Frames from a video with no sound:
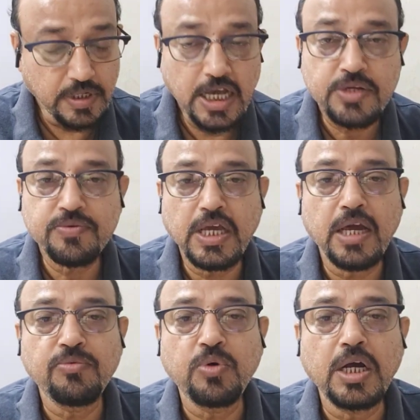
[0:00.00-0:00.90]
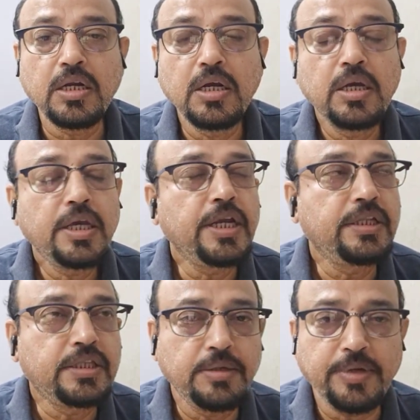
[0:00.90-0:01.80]
as we have one
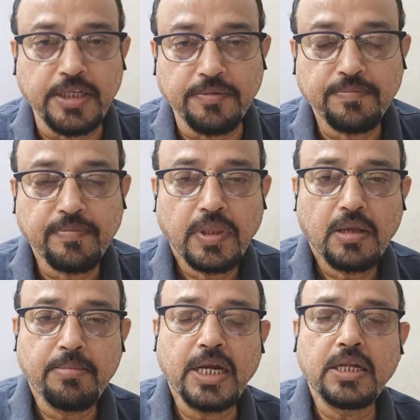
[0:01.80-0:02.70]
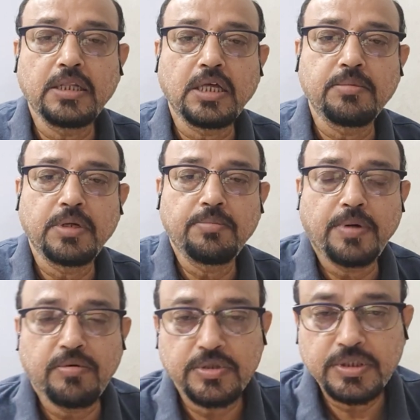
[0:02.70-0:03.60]
in Tribeni, Bandel Thermal
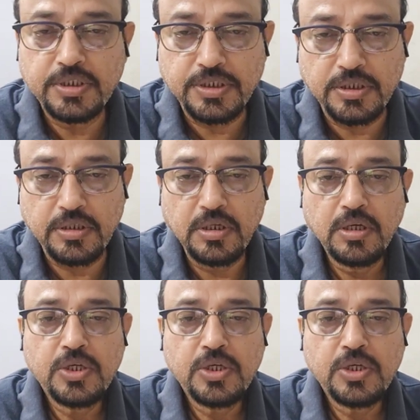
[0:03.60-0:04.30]
Power Station.